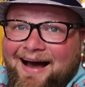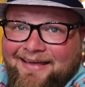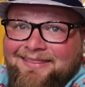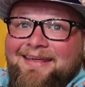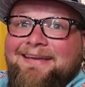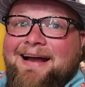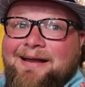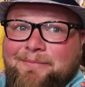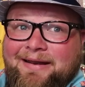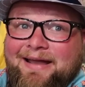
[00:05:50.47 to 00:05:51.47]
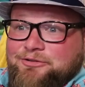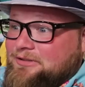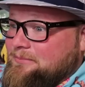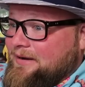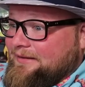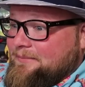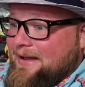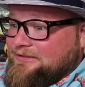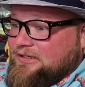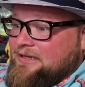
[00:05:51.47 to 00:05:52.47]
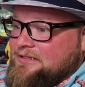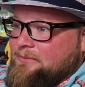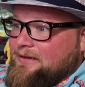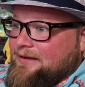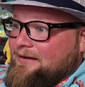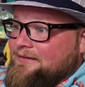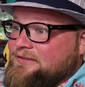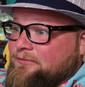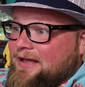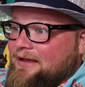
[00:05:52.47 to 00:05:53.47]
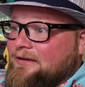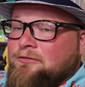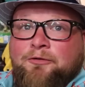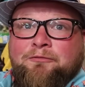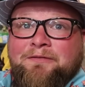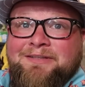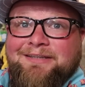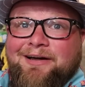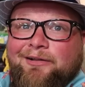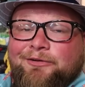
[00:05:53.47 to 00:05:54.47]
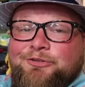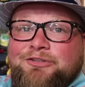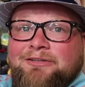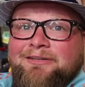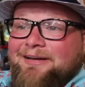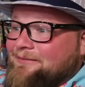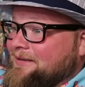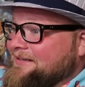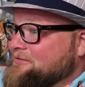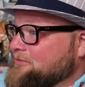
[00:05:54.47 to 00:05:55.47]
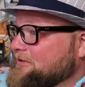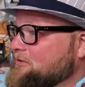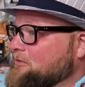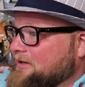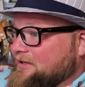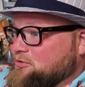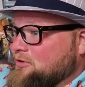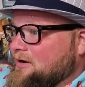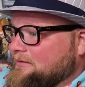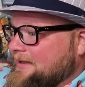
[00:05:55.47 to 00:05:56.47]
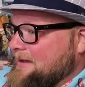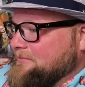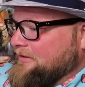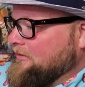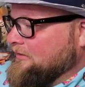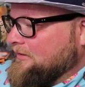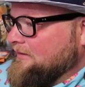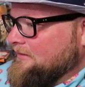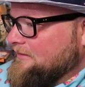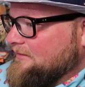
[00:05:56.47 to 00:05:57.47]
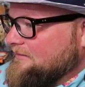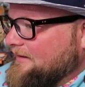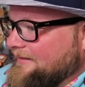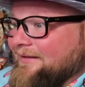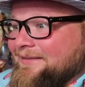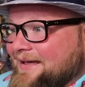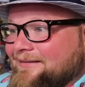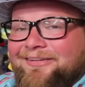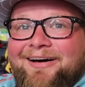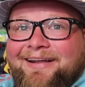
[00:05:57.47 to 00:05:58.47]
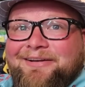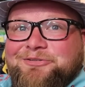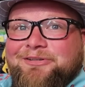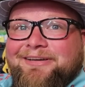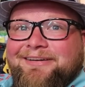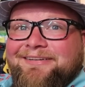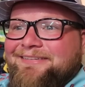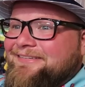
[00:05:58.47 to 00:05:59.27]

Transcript: I think I might actually buy the Magic Kingdom on ice flag for $15. I mean, it's really cool. You got Tron, Captain Hook. I like that a lot, actually.